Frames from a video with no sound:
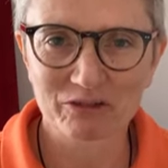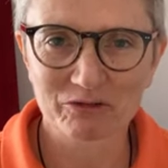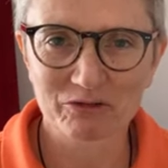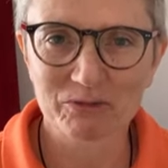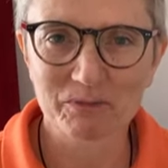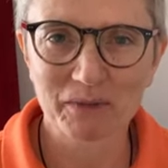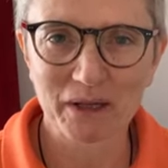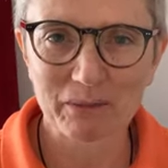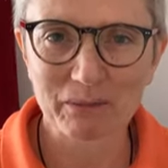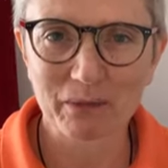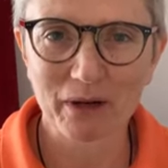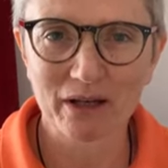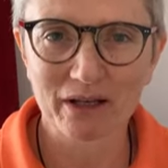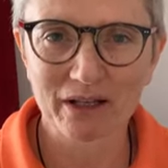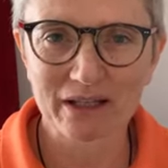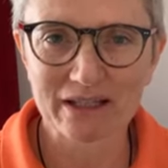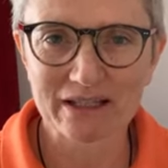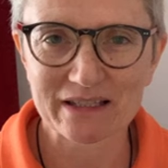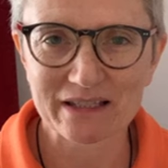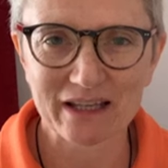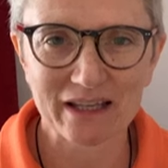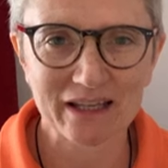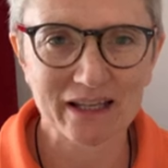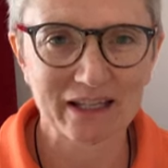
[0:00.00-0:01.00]
It was my body
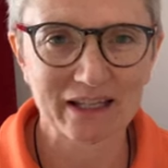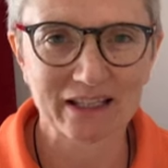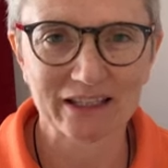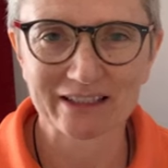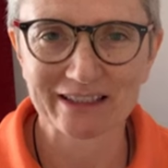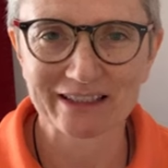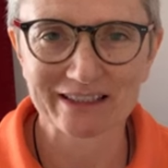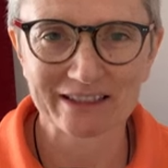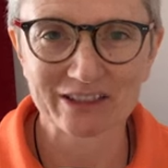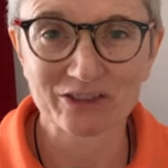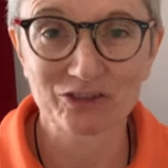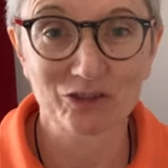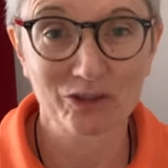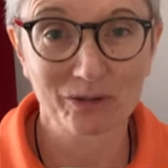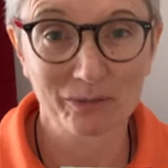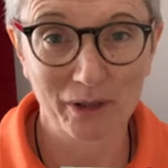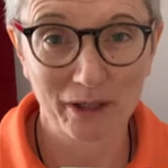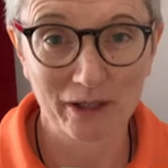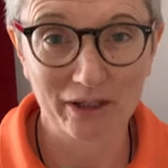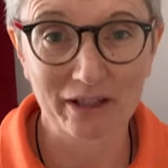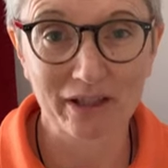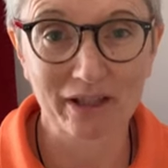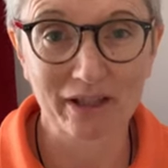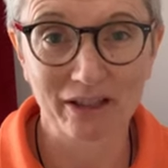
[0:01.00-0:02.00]
saying, this is your
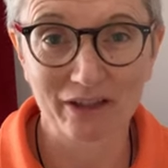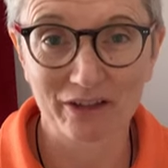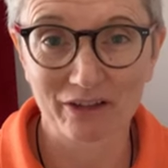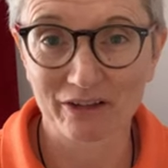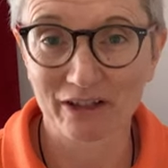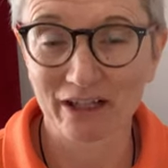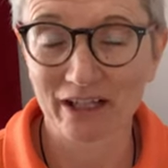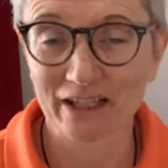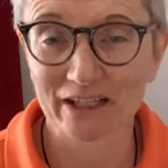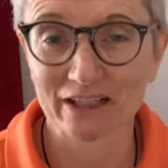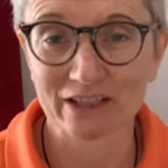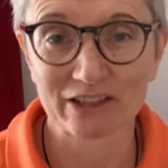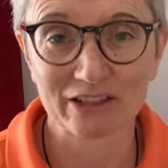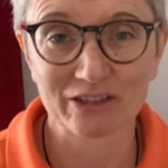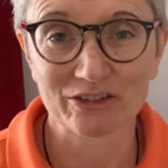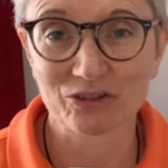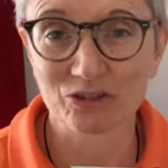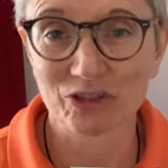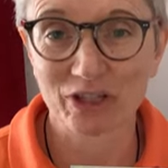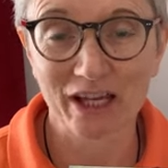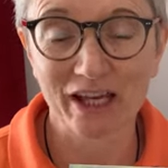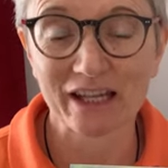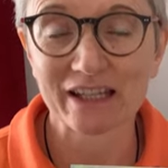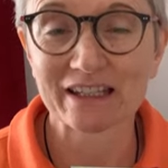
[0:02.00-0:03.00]
body here and
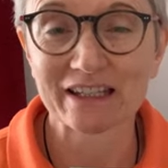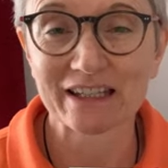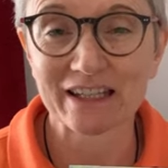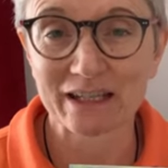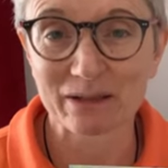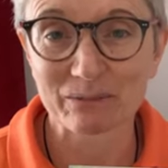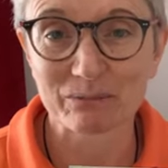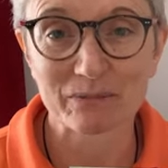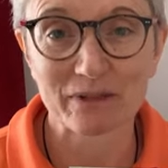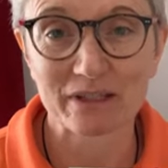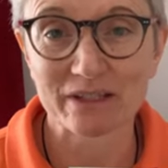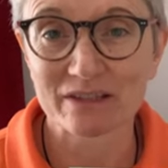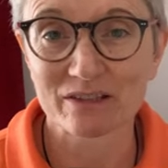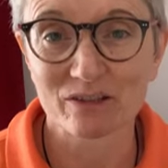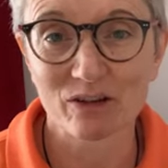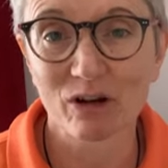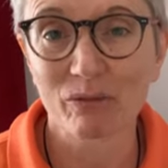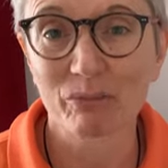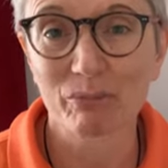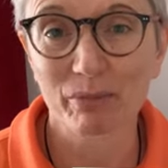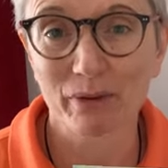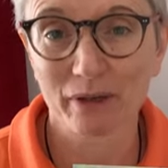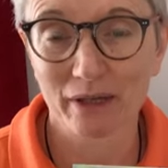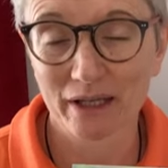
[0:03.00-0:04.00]
you can't keep this
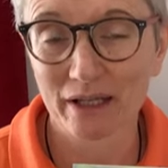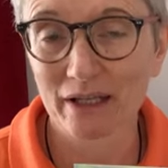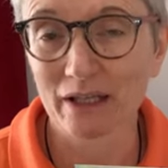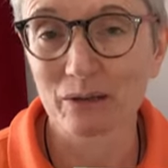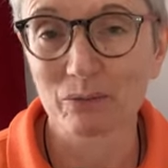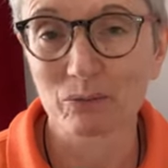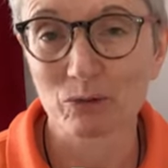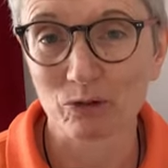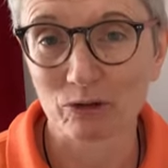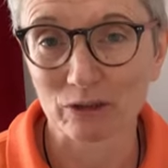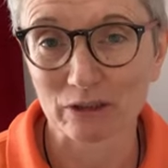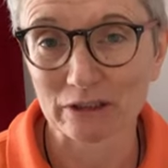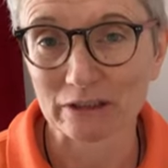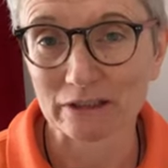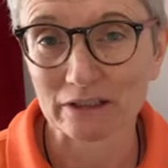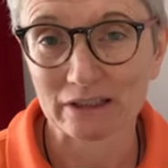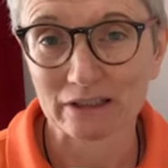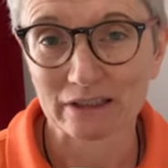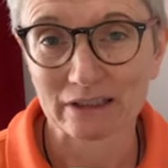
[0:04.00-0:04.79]
up anymore.